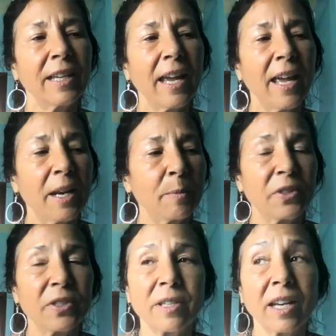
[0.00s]
the
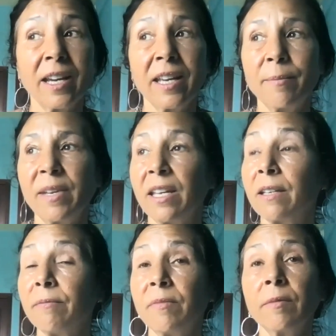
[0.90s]
animals that guide
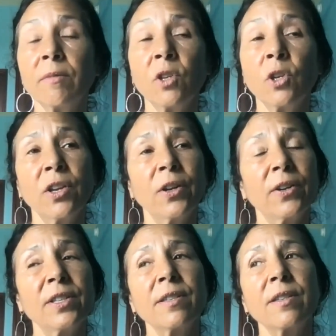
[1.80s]
me.
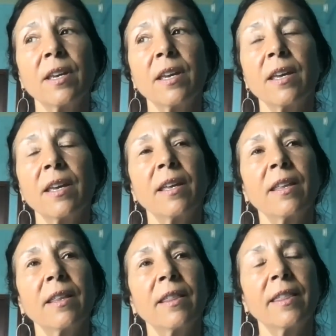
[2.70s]

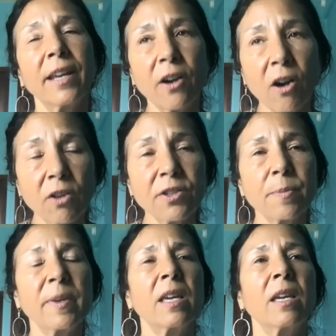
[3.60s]
They're all
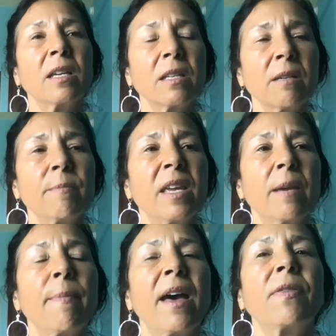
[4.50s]
speaking to
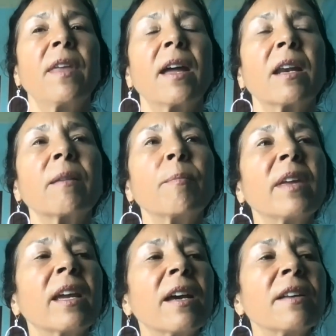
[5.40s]
me about that
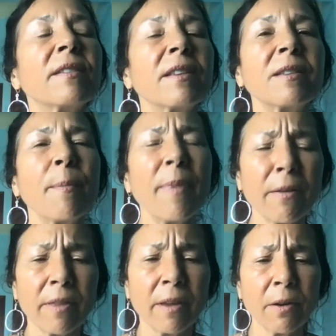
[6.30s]
because it's
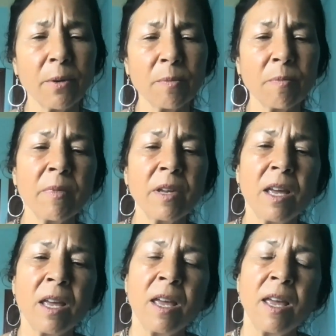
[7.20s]
about their home
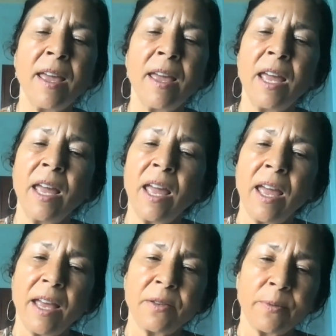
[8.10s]

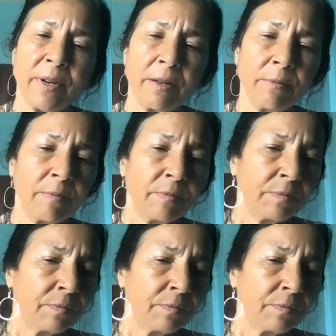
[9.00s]
as well.